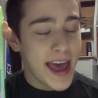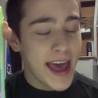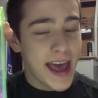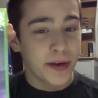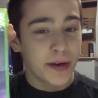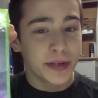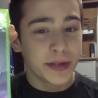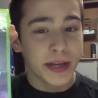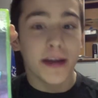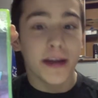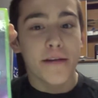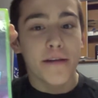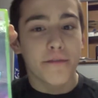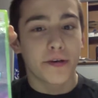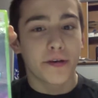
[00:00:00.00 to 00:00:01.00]
And only
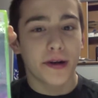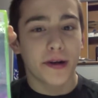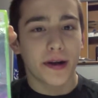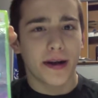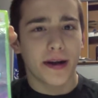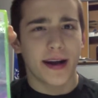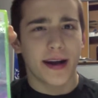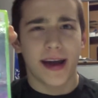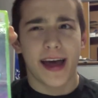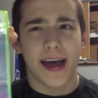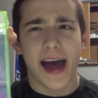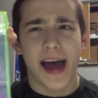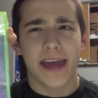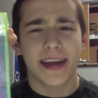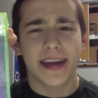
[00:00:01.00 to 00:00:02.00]
for,
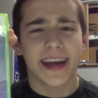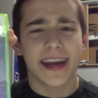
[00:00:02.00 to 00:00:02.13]
I think,